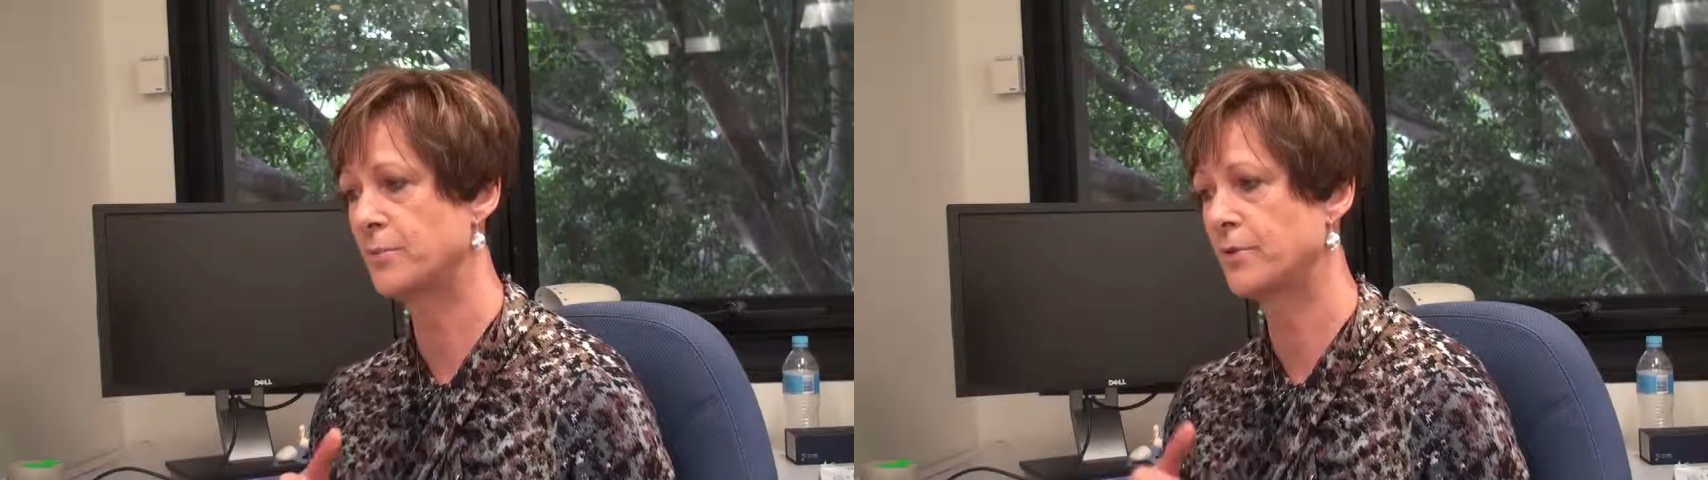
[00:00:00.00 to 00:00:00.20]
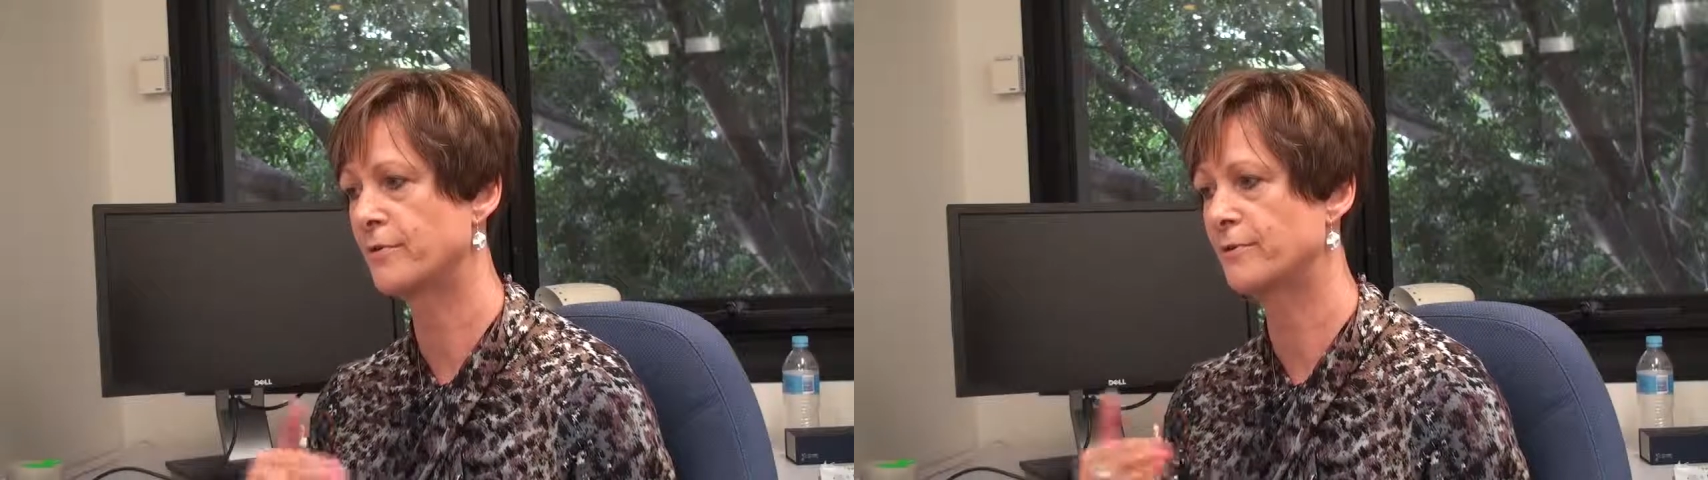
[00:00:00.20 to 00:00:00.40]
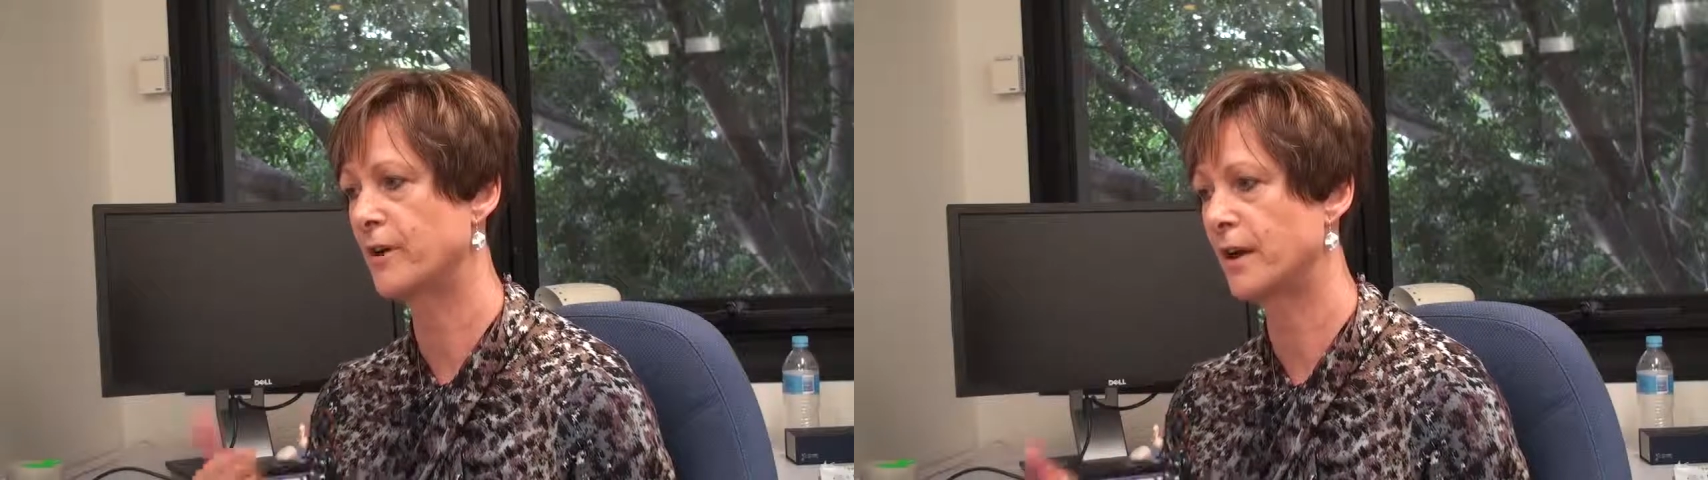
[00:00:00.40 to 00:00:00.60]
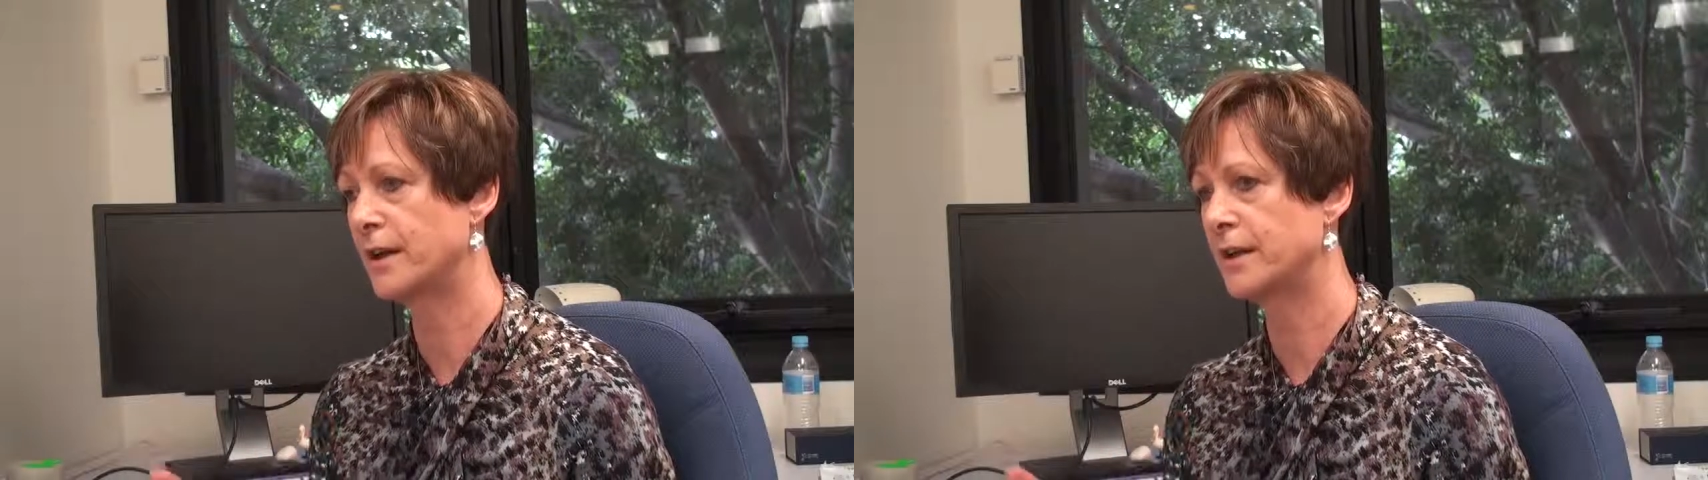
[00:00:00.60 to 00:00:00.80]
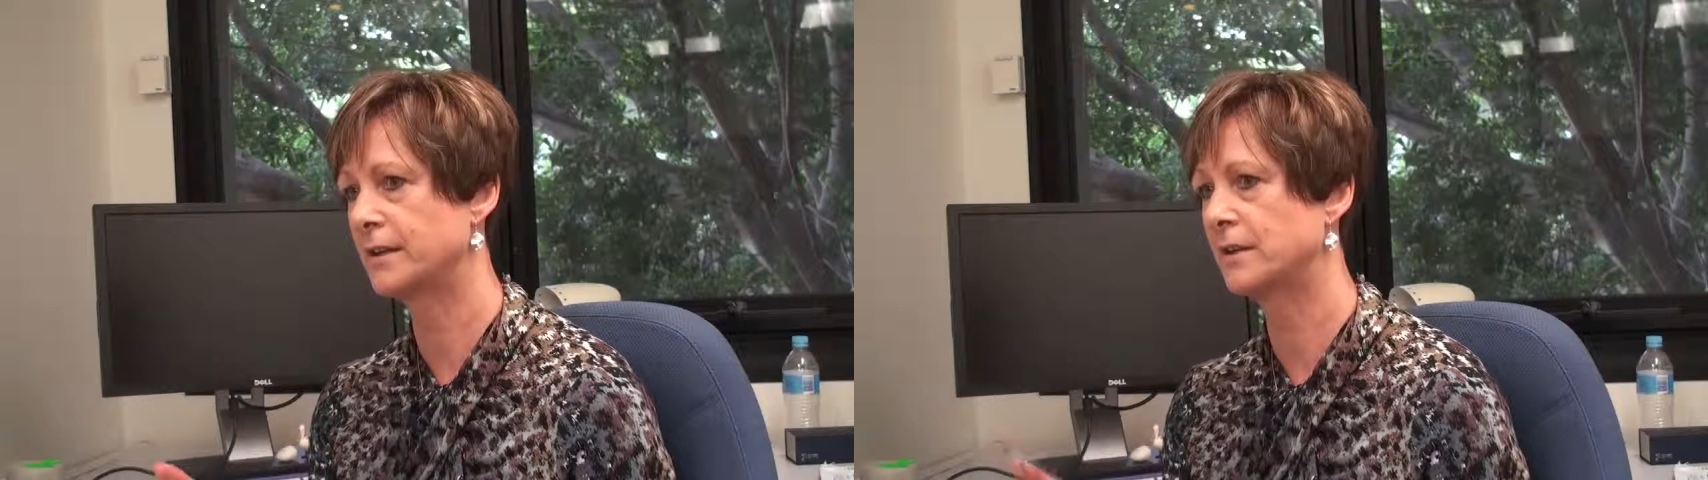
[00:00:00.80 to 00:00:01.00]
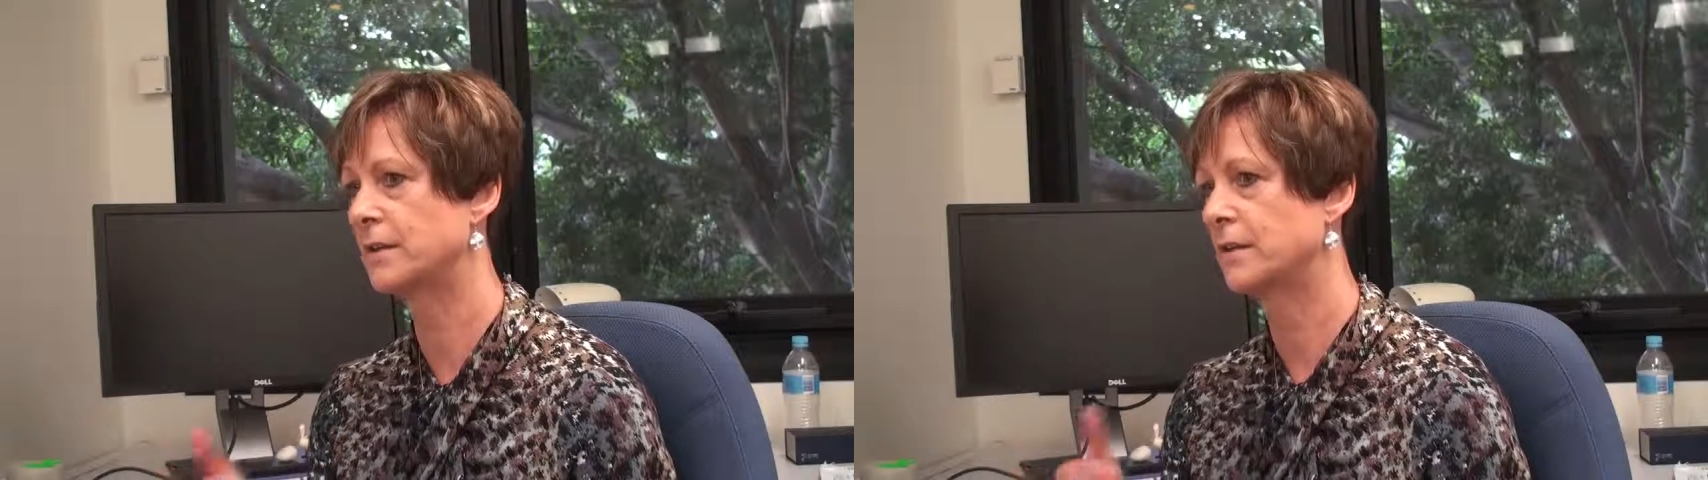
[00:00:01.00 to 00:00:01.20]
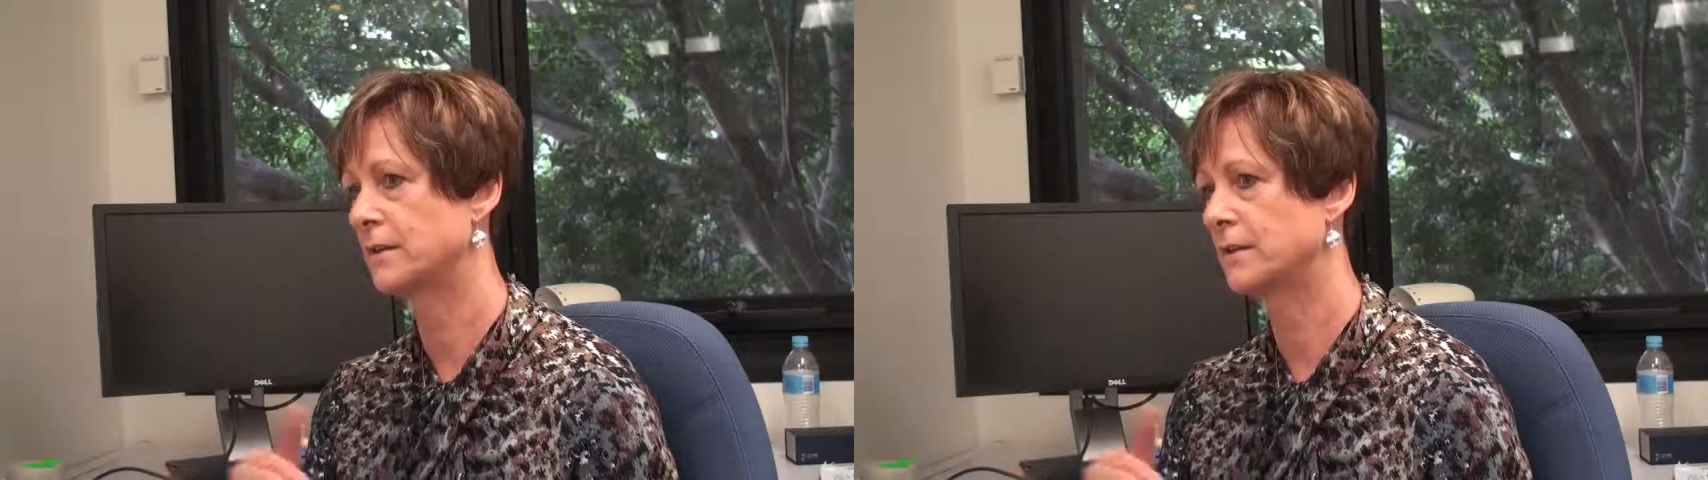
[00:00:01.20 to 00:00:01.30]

providing